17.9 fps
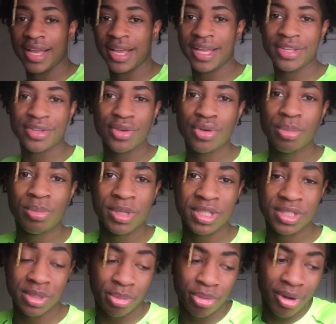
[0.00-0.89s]
And you'll
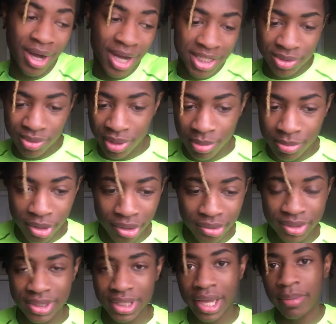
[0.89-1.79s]
be surprised what I'm
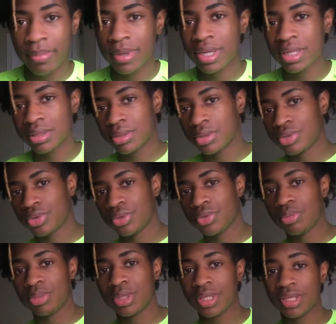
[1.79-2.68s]
gonna say, but it's the
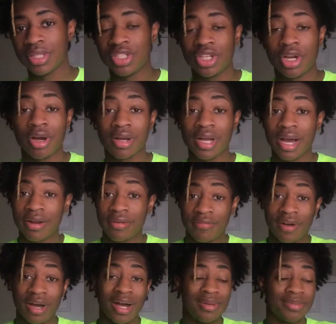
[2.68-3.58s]
truth because y'all got a
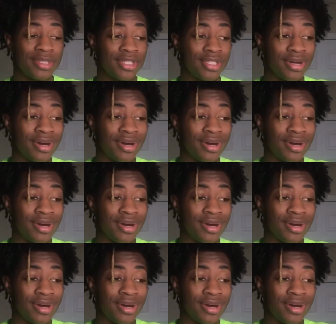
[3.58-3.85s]
vibe to